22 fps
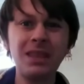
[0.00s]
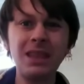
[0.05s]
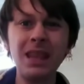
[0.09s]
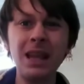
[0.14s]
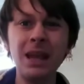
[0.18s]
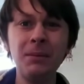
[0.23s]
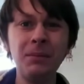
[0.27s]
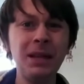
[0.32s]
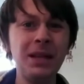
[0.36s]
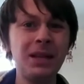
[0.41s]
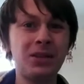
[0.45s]

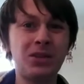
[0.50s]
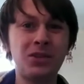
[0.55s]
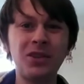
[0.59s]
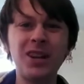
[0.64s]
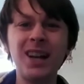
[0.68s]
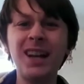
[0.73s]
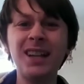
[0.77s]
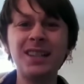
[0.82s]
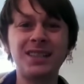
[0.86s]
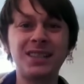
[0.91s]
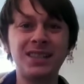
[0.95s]
I mean,
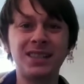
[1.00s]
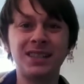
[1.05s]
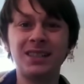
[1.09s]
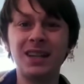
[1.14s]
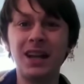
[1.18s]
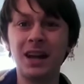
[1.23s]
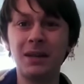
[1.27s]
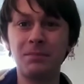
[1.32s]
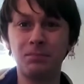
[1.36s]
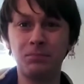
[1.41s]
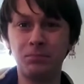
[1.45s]
granted,
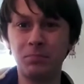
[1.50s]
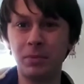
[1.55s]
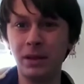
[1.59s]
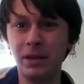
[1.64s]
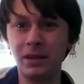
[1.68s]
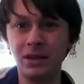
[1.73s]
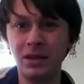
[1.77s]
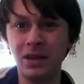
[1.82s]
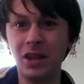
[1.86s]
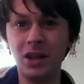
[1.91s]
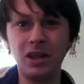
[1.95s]
but
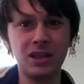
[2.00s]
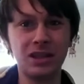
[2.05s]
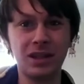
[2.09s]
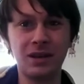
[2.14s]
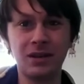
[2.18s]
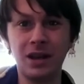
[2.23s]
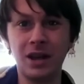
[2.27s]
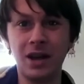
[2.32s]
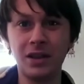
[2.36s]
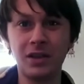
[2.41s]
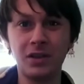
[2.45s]
in all
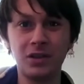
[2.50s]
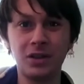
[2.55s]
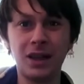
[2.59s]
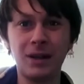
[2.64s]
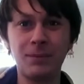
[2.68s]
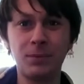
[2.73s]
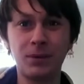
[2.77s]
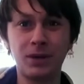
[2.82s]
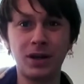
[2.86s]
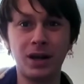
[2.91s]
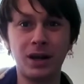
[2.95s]
other
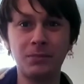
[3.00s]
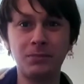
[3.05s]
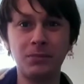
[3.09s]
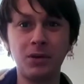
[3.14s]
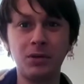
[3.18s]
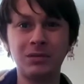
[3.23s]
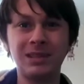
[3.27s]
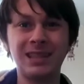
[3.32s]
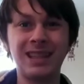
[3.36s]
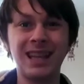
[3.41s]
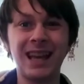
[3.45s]
Leprechaun
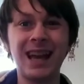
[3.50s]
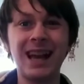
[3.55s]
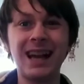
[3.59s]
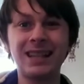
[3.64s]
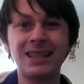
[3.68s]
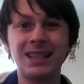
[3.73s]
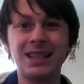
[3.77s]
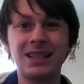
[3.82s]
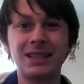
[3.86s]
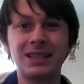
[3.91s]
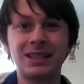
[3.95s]
movies, the
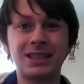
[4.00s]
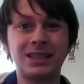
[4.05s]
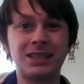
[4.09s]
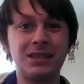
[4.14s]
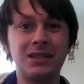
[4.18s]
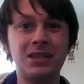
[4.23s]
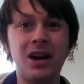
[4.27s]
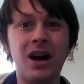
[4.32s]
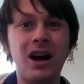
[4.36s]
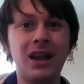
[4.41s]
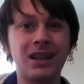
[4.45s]
acting's
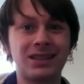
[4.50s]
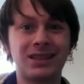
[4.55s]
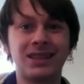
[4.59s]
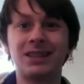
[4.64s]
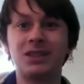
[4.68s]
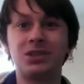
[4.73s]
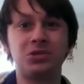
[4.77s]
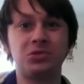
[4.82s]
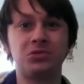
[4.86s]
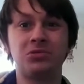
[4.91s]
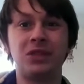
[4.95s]
not the
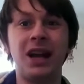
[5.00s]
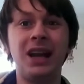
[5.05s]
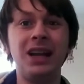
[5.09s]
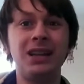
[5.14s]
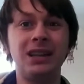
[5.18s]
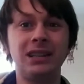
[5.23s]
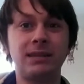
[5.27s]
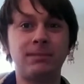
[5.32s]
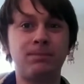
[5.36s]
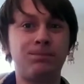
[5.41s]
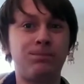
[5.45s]

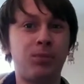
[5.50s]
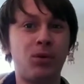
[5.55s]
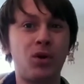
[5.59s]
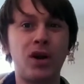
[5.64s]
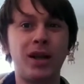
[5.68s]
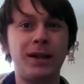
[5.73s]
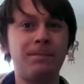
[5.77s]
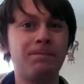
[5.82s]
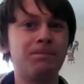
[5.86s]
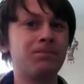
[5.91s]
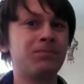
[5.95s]
greatest,
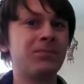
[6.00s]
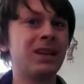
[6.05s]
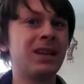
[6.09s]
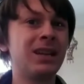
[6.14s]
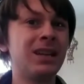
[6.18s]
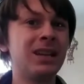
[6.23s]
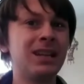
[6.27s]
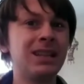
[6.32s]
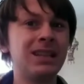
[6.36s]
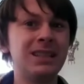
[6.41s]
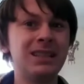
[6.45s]
but
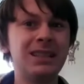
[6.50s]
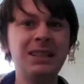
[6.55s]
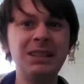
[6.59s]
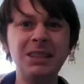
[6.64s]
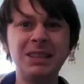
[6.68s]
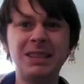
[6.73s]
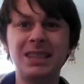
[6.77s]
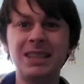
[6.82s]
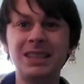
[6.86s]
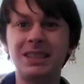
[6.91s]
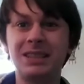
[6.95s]

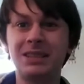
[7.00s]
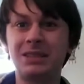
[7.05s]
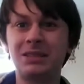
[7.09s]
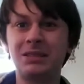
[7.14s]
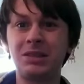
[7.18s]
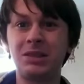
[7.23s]
this is